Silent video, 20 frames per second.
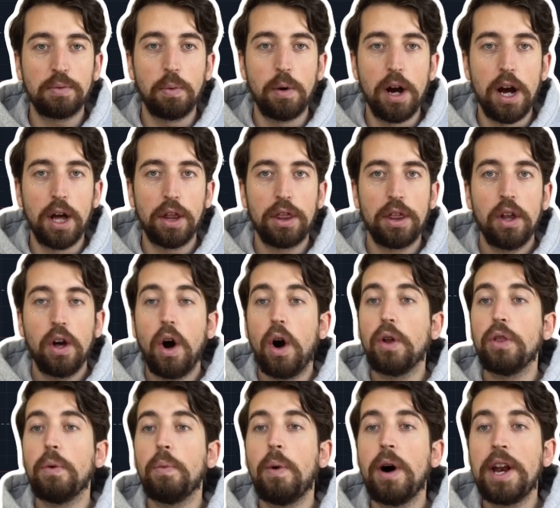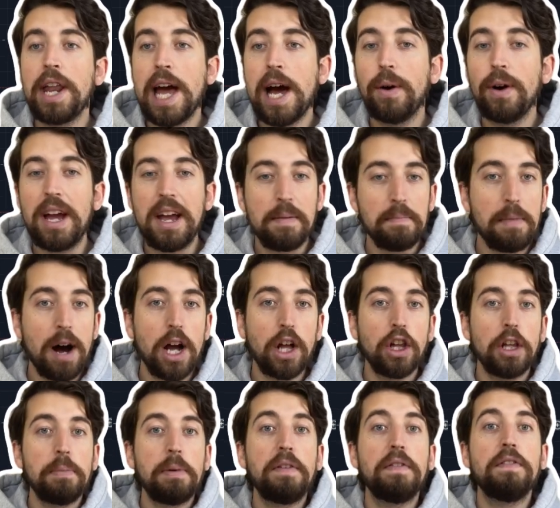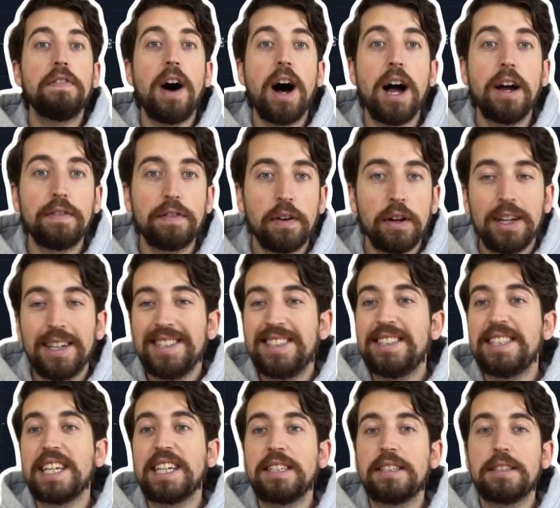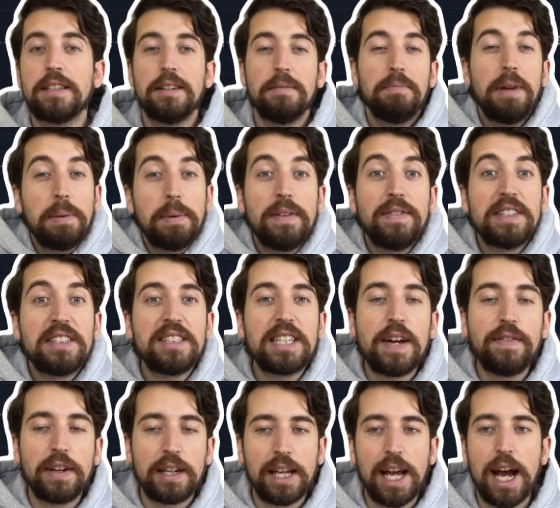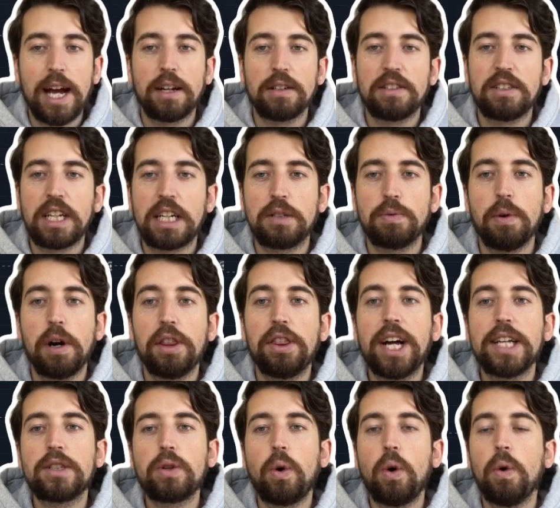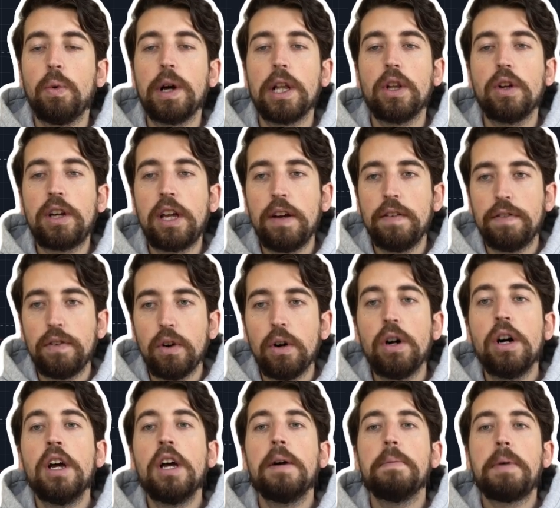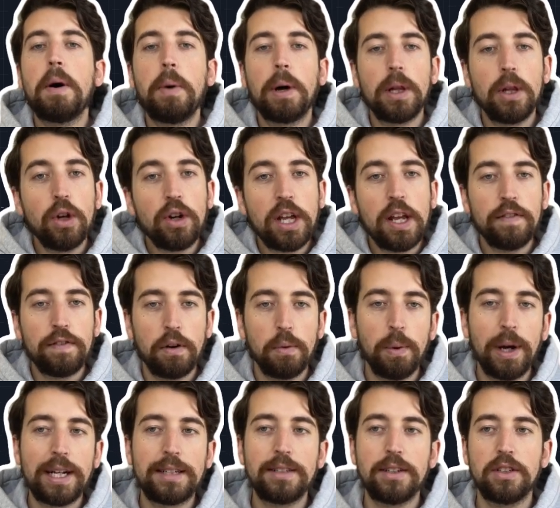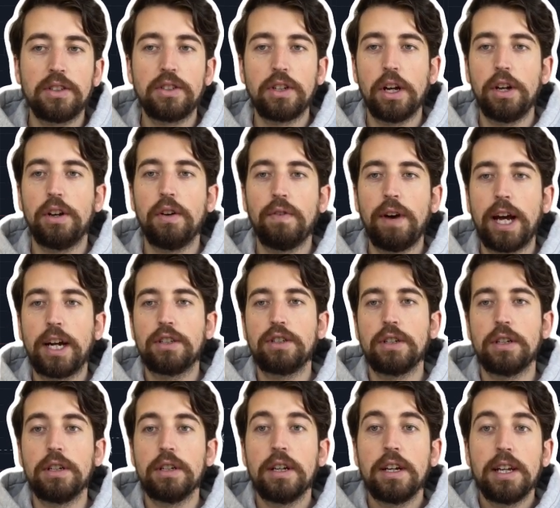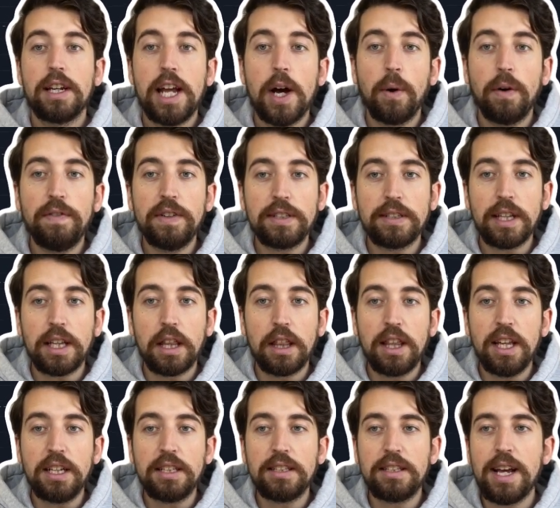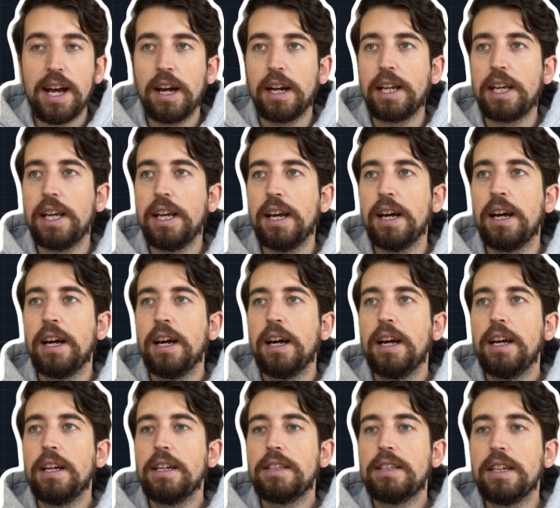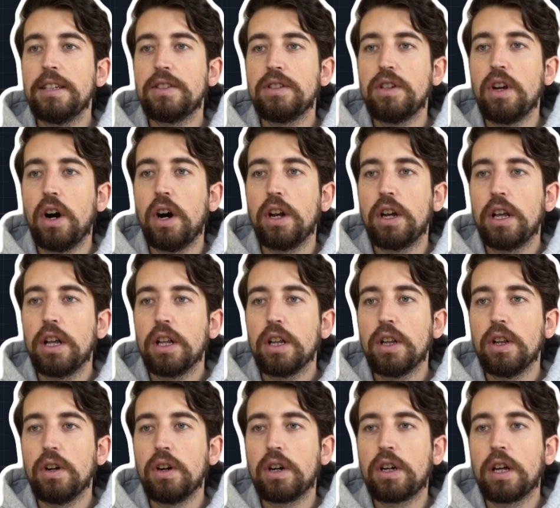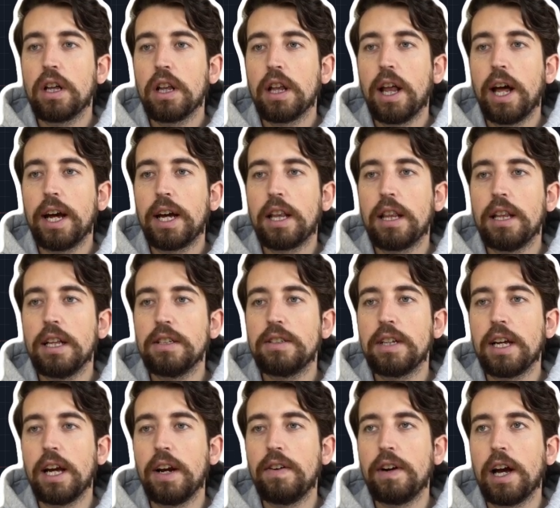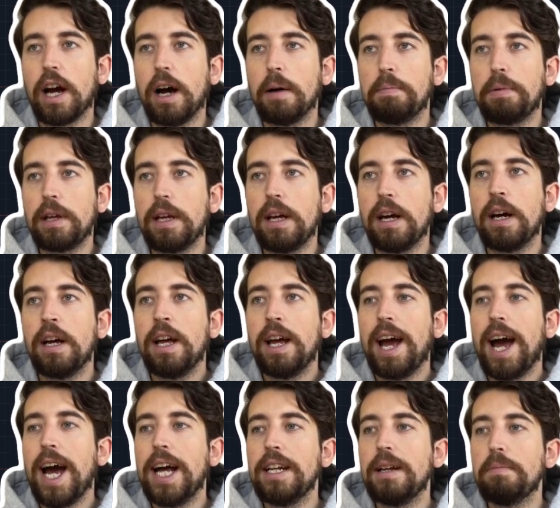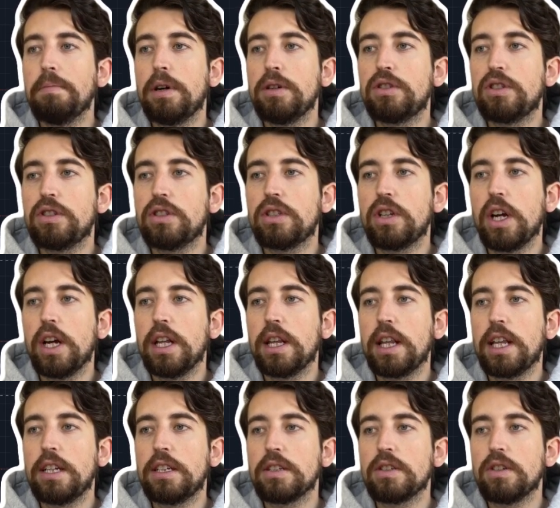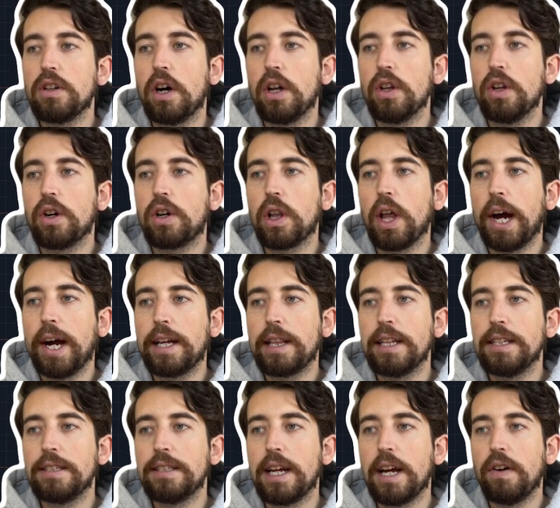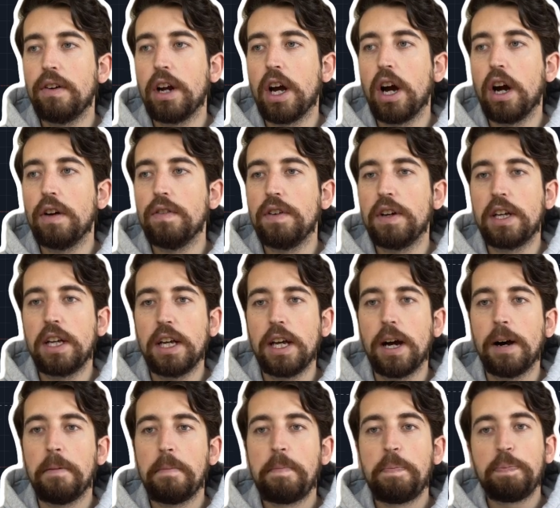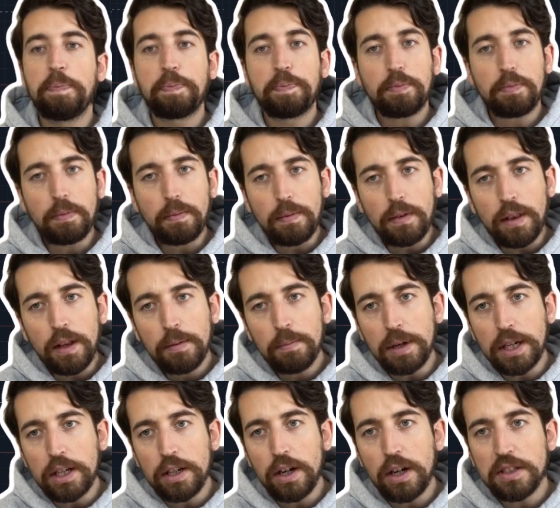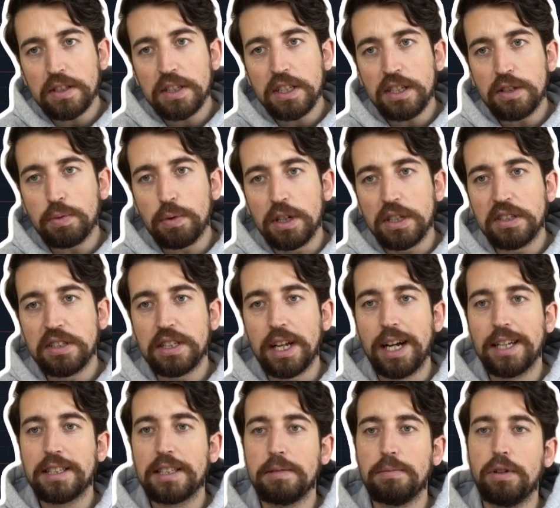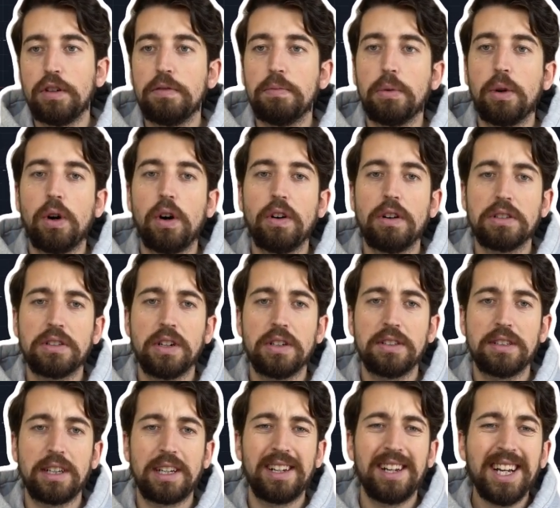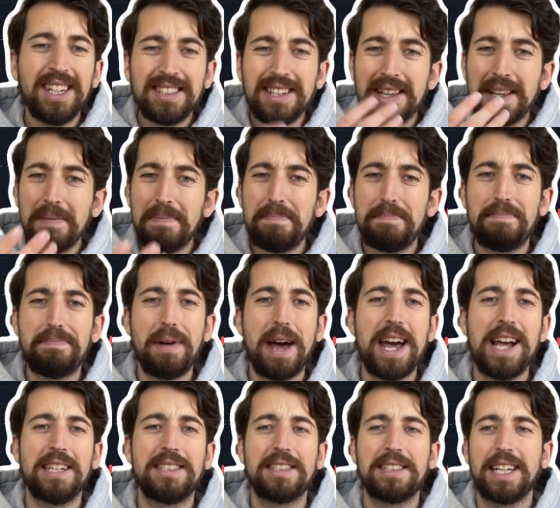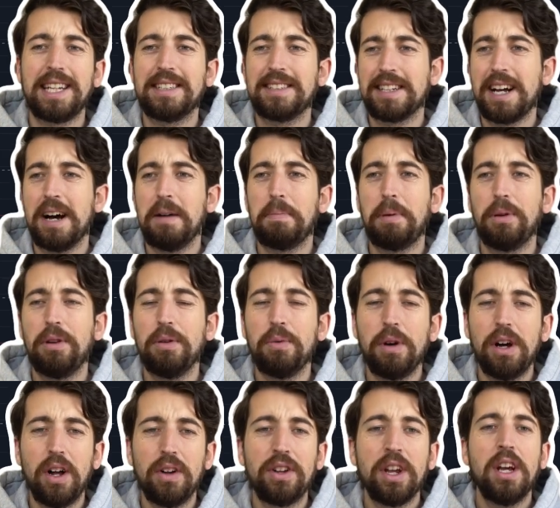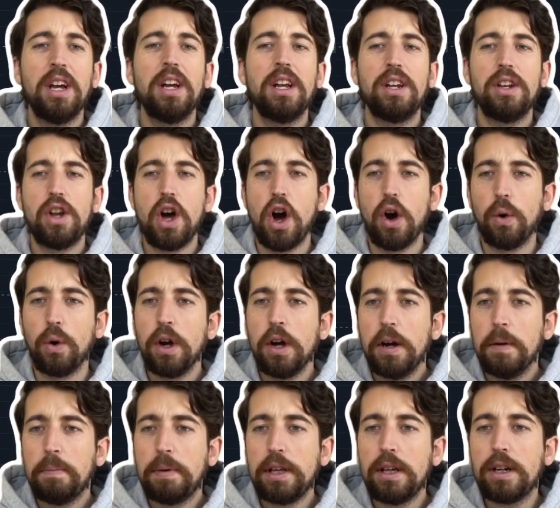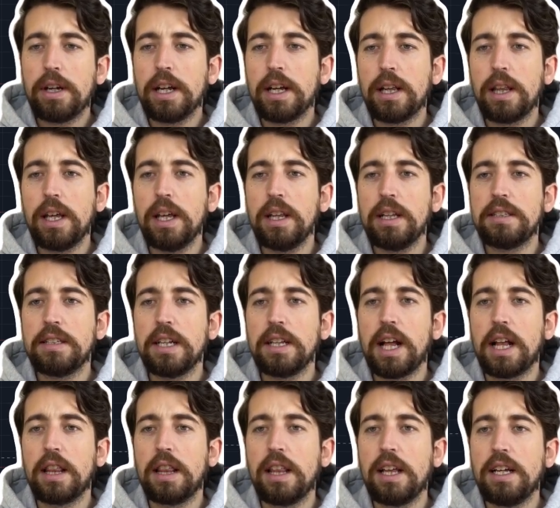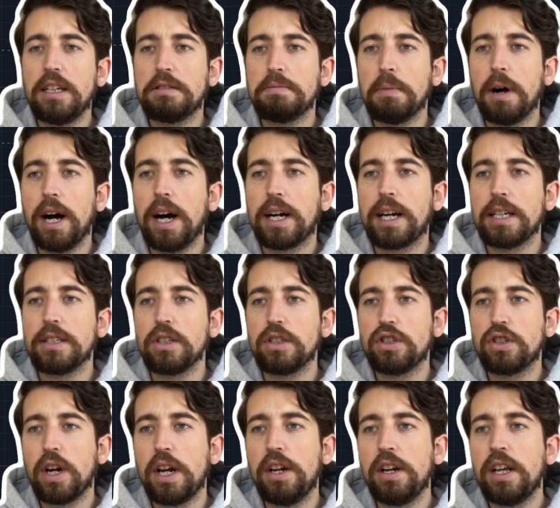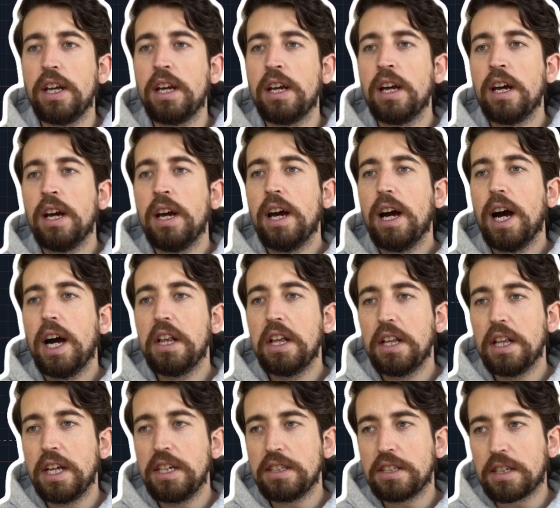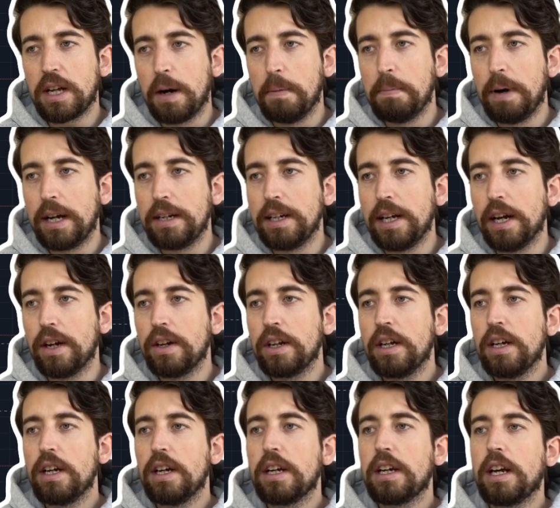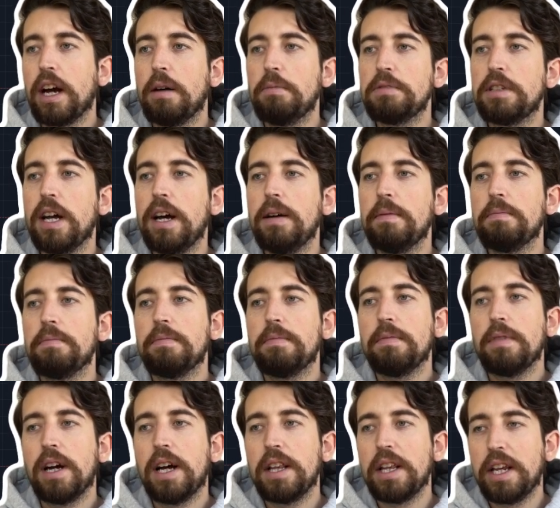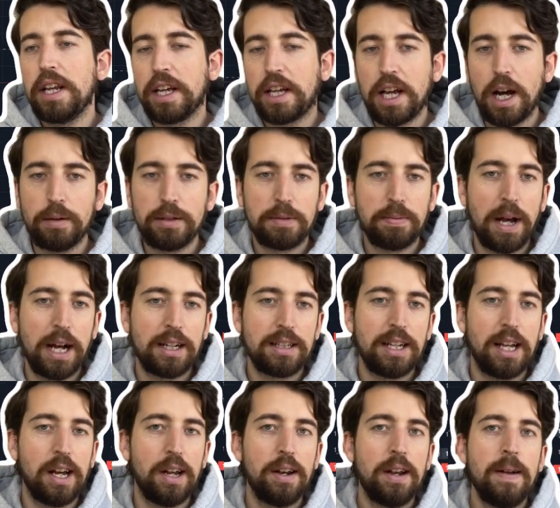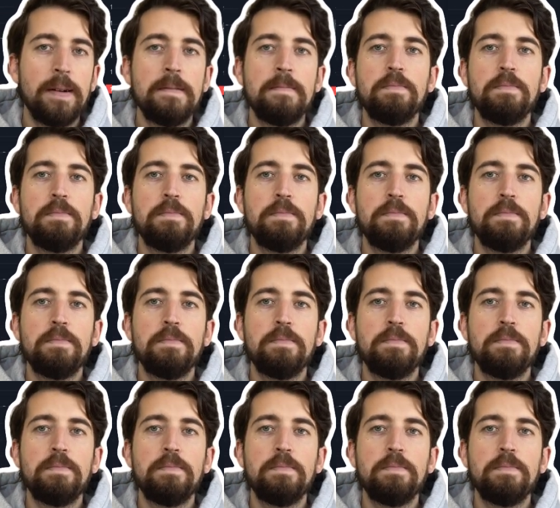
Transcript: worth. On the 1 hour, it might only be 5, 6, maybe even 7 candlesticks worth. That's all we're looking for, but we're looking for wicks in a certain direction. Now, obviously, this down here does not look like this area up here, and it most certainly does not look like this area over here, because this one starts to move more horizontally. Is it the best example in the world? No, but you can clearly see that these markets are trending, and then they just come back down. Comes up, and then it comes back down.